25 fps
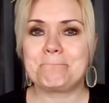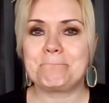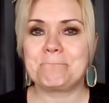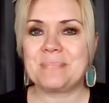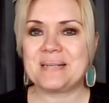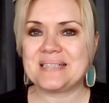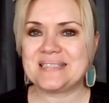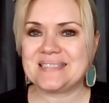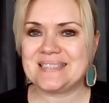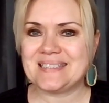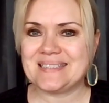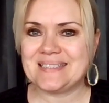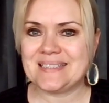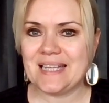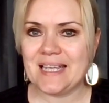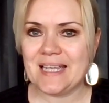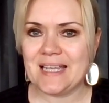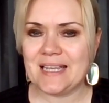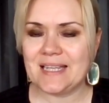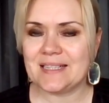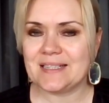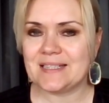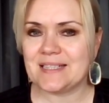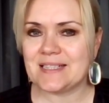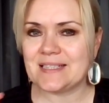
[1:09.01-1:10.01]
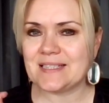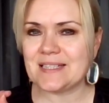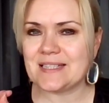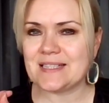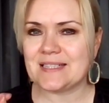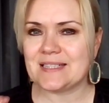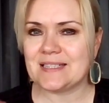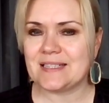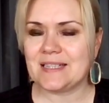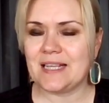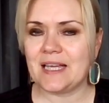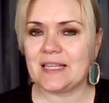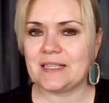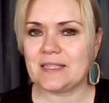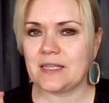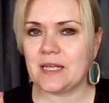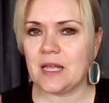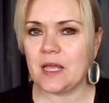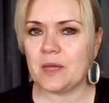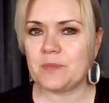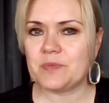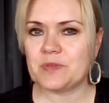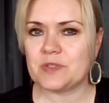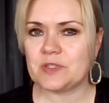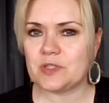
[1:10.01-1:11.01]
But today, this is not
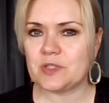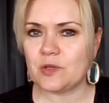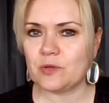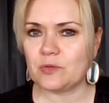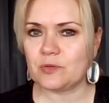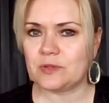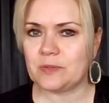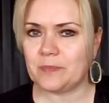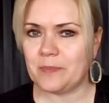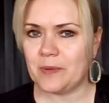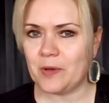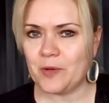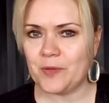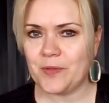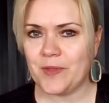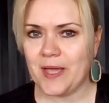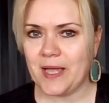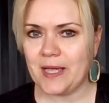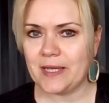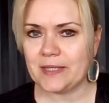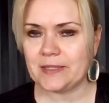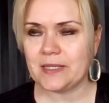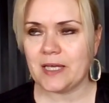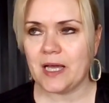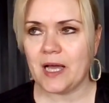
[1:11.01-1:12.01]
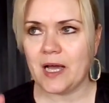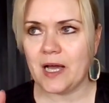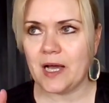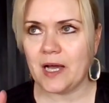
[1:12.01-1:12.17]
the episode about that.